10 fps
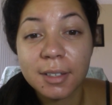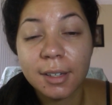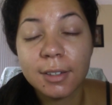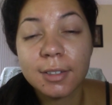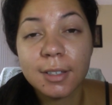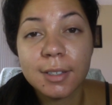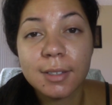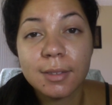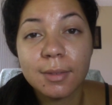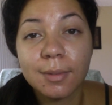You just
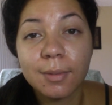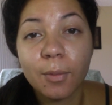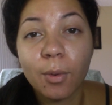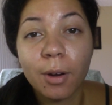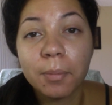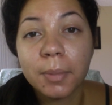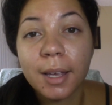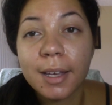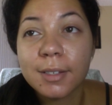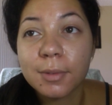weren't
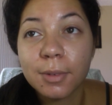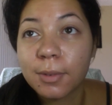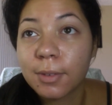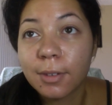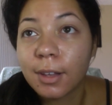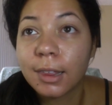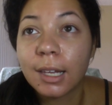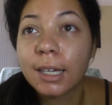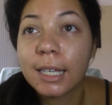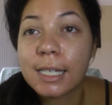blessed with
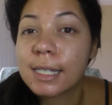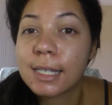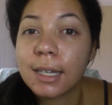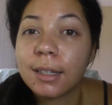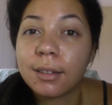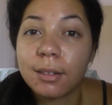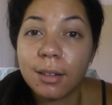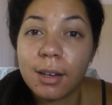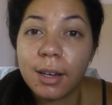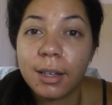lucky skin,
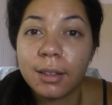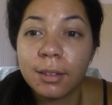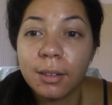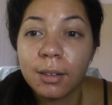and